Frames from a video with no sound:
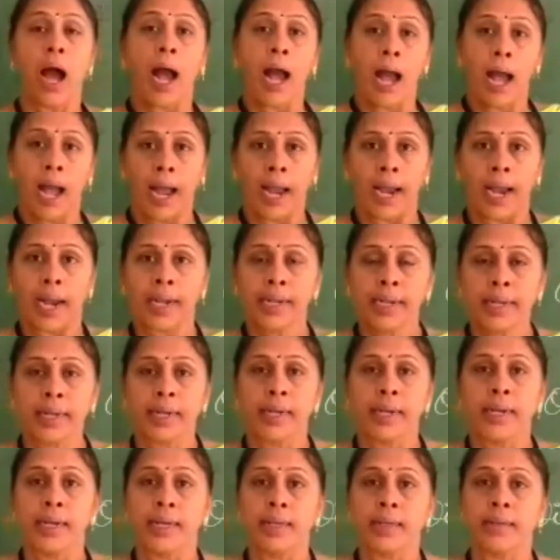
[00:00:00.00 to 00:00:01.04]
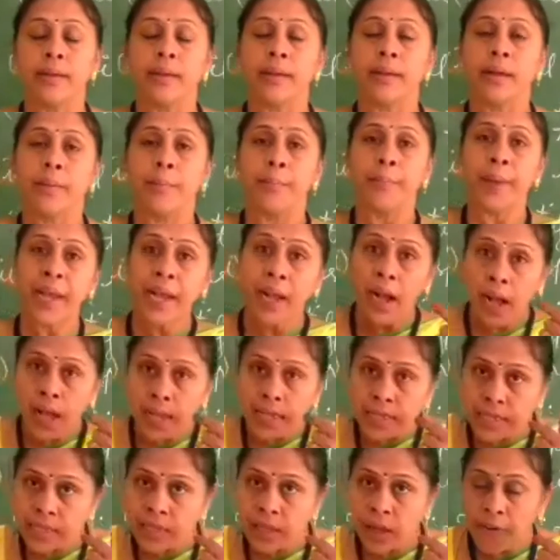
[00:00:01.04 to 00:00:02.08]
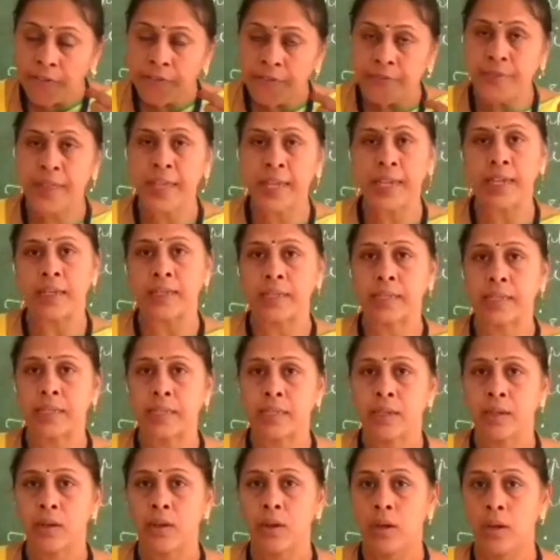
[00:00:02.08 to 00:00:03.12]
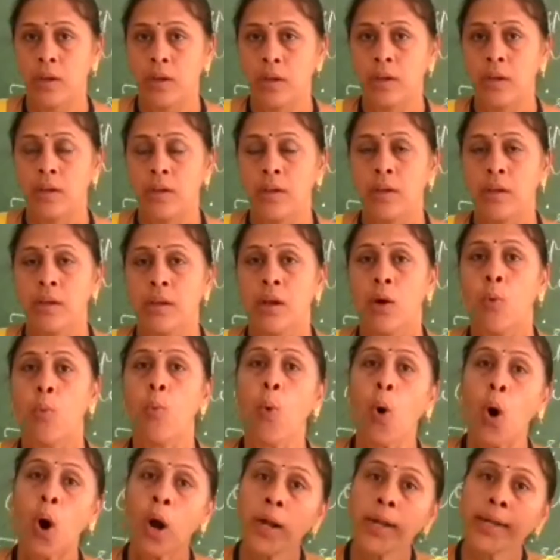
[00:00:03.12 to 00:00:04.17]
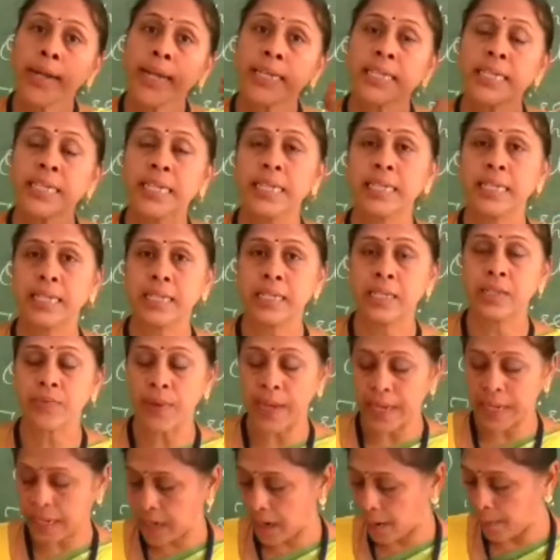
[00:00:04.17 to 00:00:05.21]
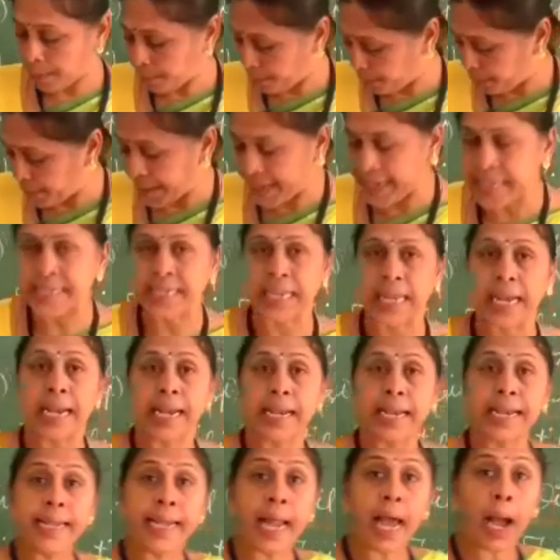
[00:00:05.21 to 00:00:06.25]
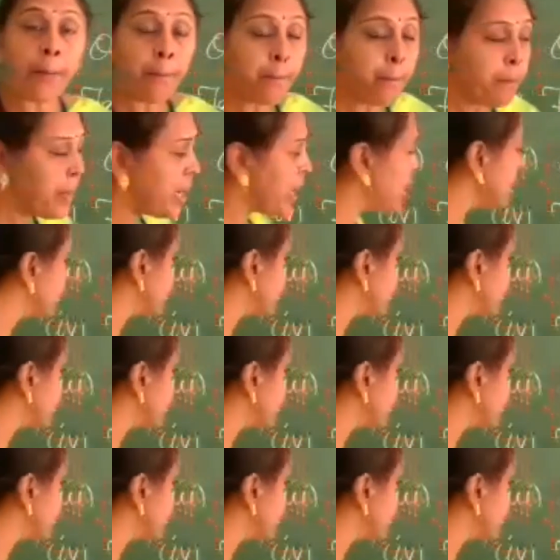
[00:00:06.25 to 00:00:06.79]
And because of this, what diseases will come means numbness